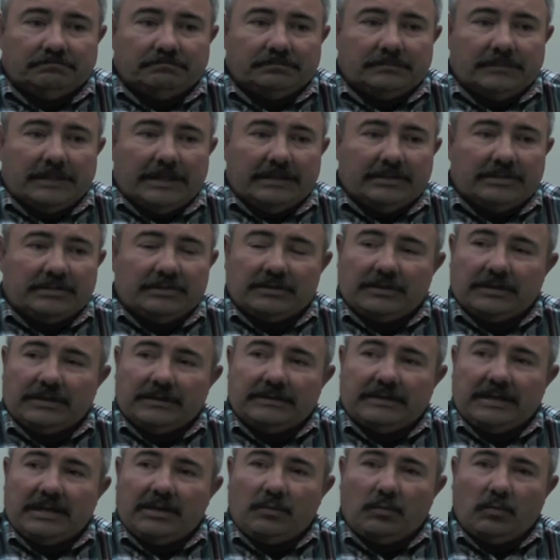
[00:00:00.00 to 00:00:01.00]
It's just going to
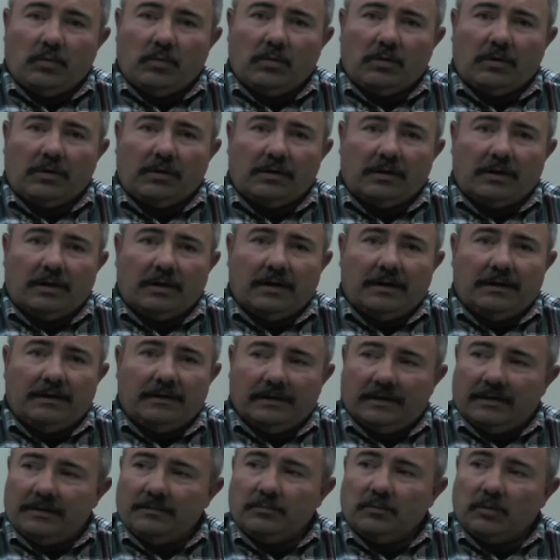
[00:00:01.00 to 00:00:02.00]
take more
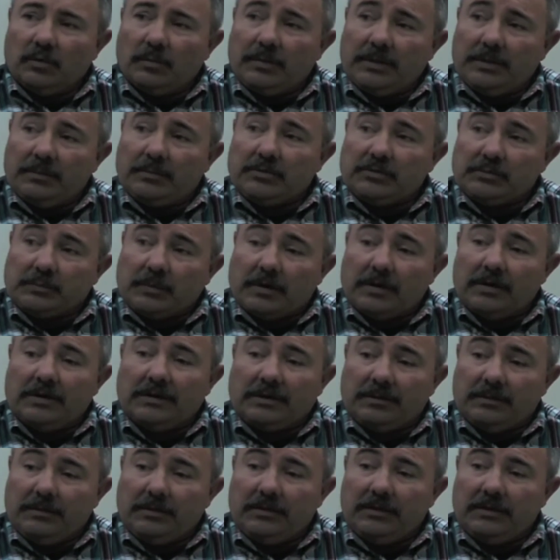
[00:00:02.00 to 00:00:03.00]
people's part in
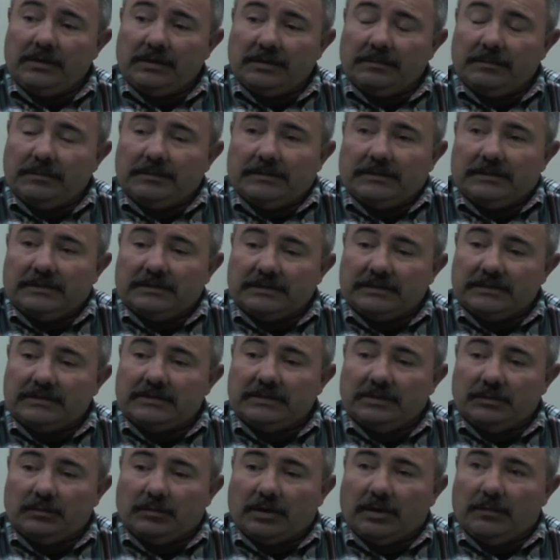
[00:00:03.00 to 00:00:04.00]
the community to
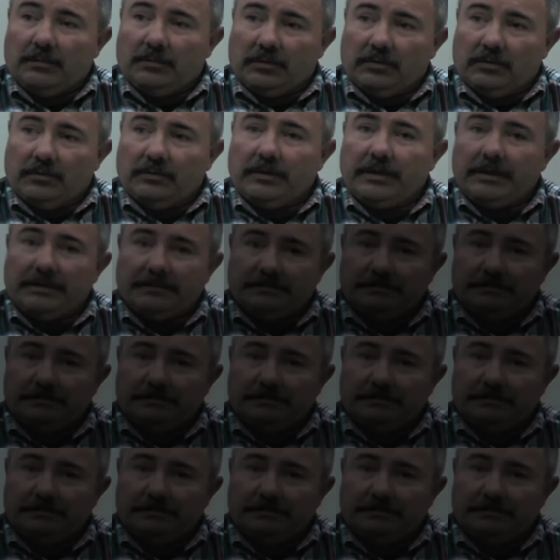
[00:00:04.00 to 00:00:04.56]
see the problem go away.